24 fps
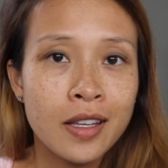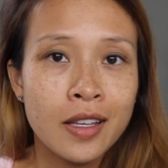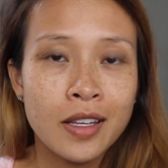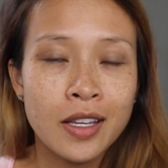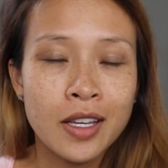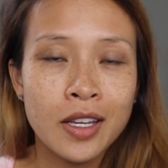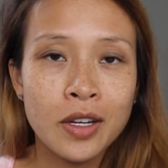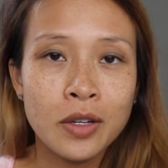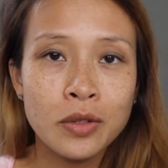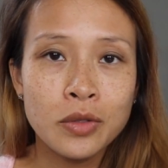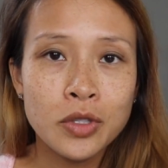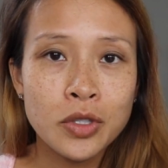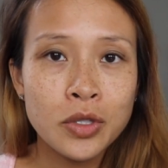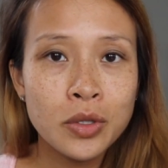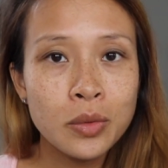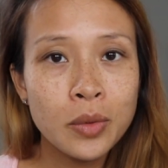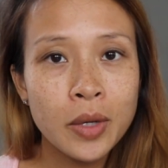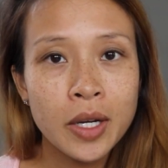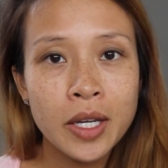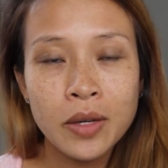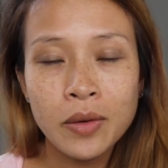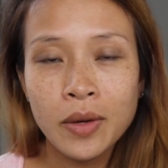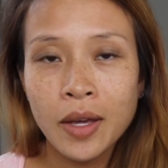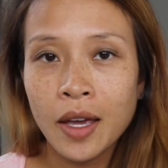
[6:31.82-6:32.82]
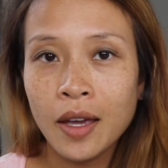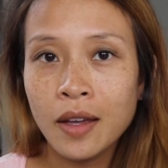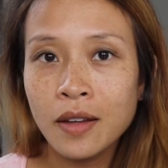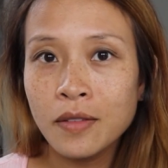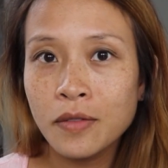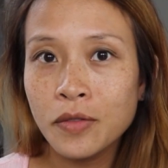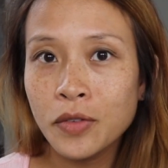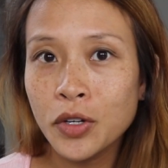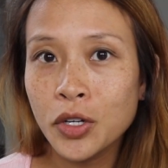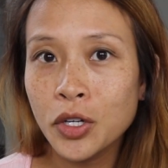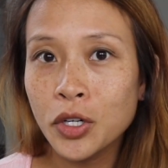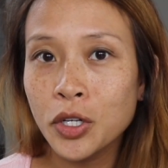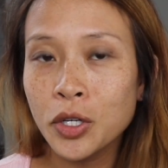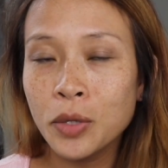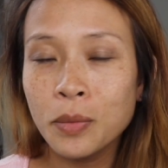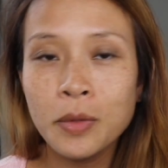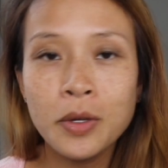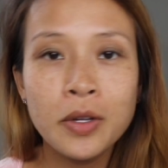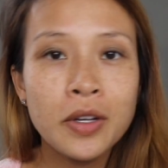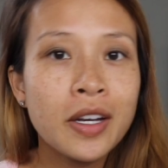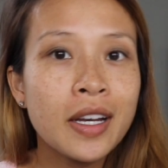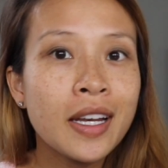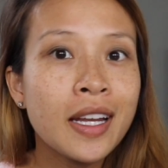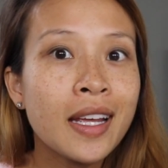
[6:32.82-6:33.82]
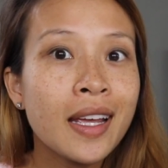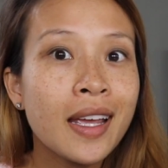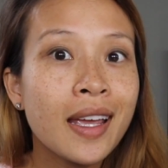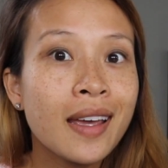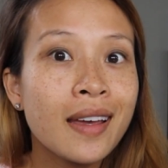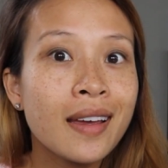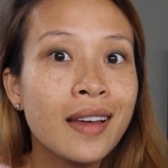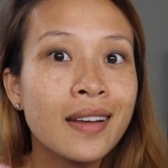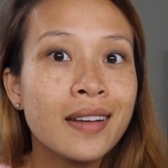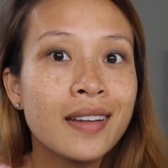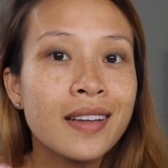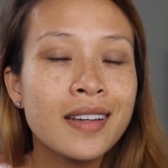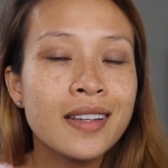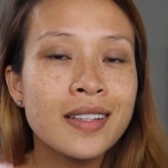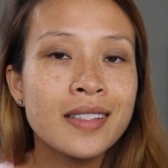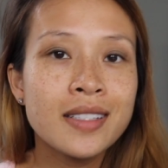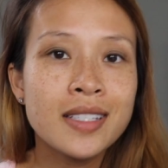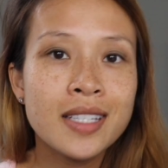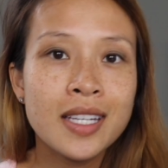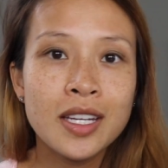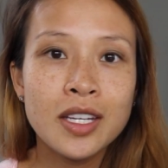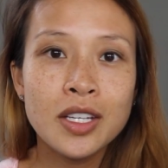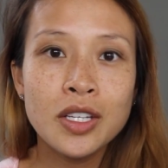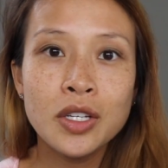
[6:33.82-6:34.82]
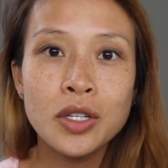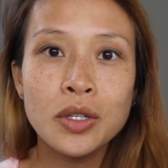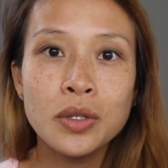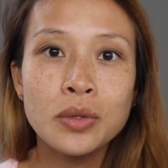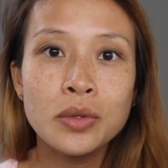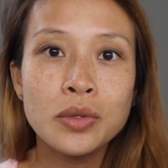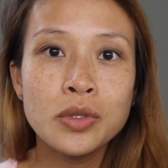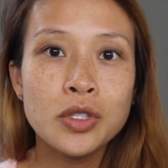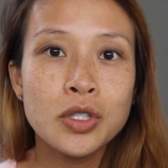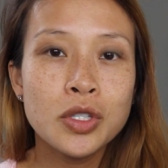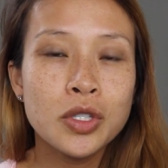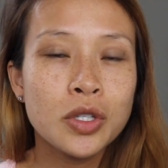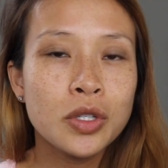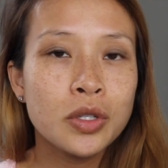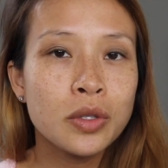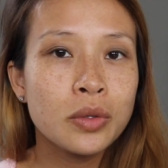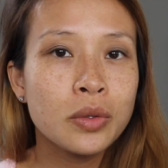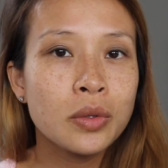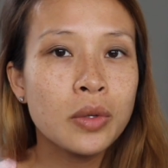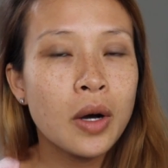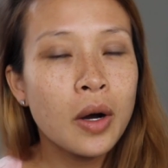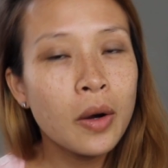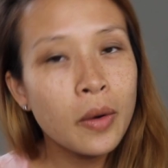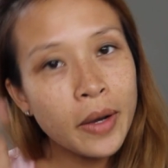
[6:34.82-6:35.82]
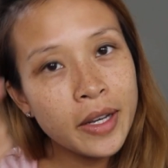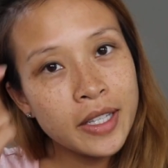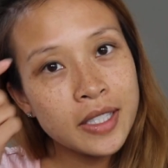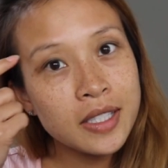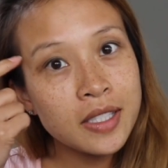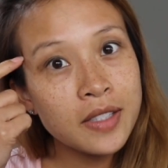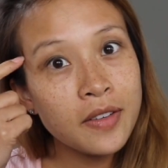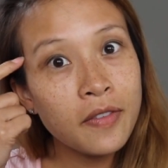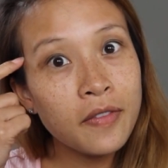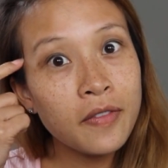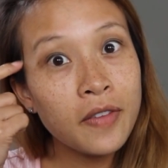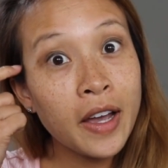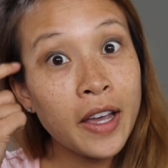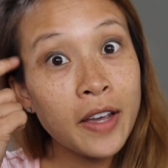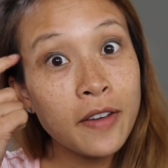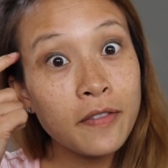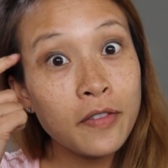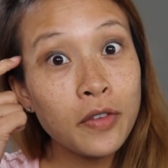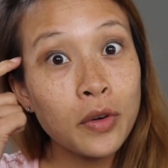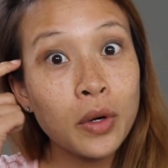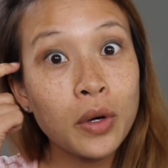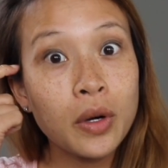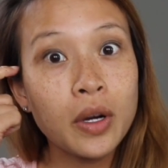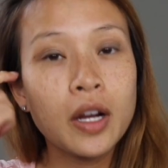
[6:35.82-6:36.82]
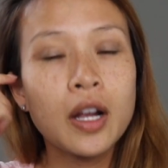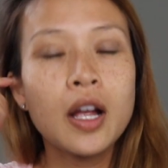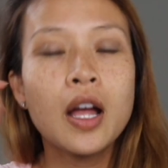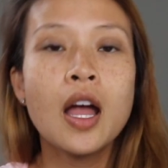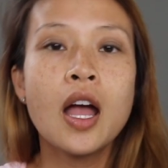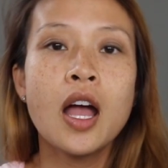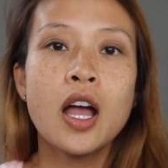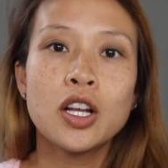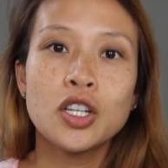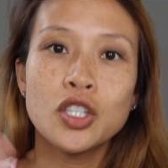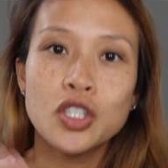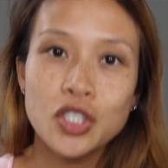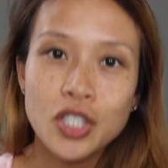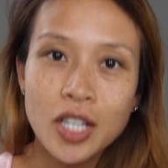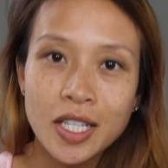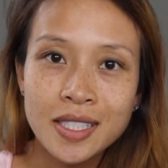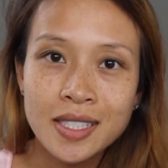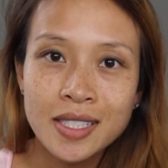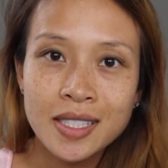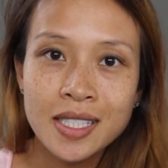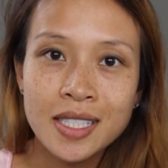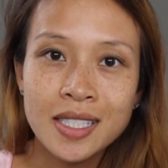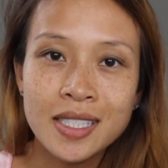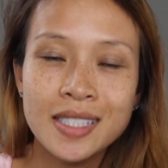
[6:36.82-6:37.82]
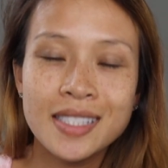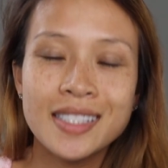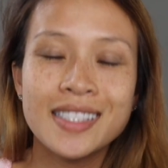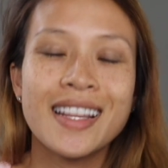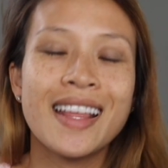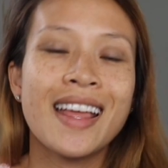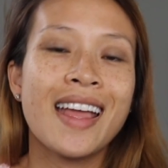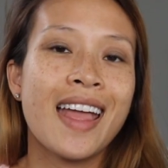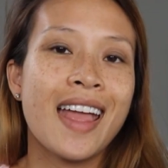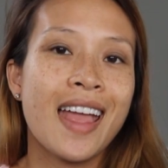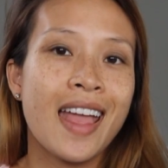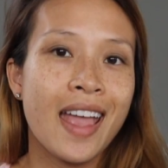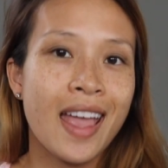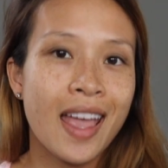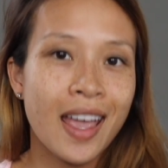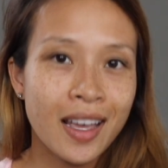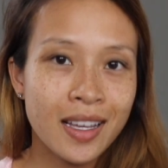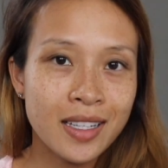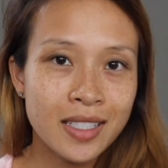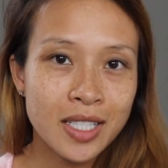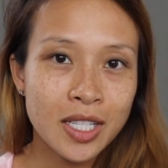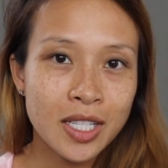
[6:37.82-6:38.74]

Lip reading: do what you can for your community and continue to always fight for justice and